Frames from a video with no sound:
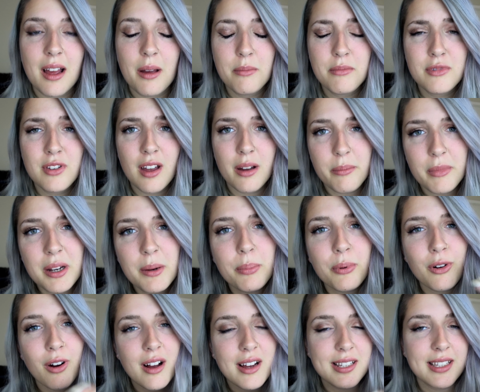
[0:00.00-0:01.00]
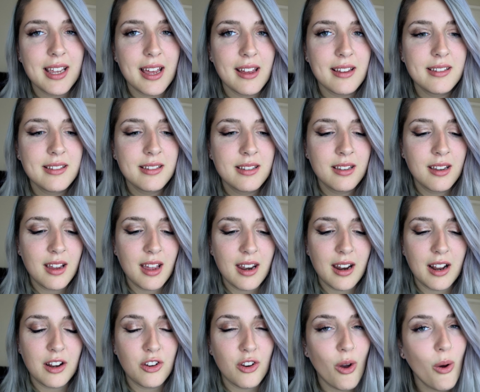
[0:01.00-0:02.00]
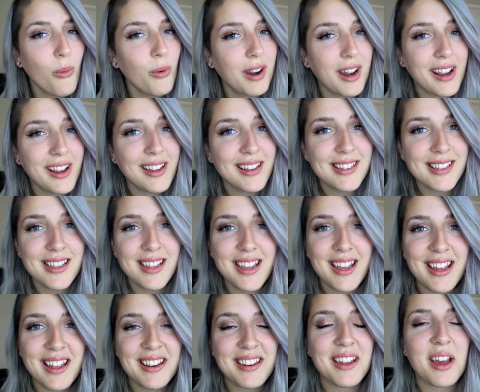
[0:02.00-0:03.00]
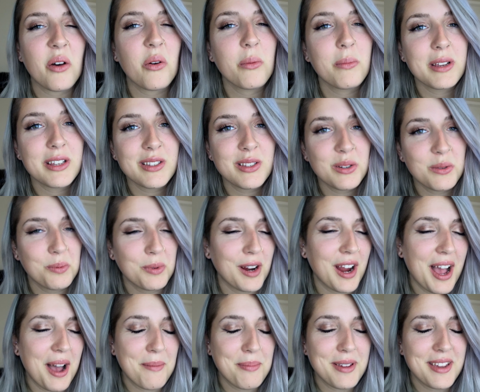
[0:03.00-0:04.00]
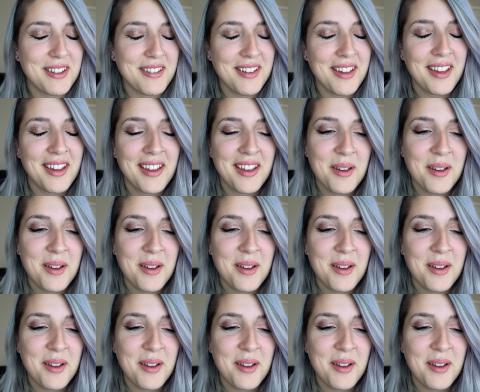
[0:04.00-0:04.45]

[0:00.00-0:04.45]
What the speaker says: I'm gonna process, and I know when I get to the end I will be super happy.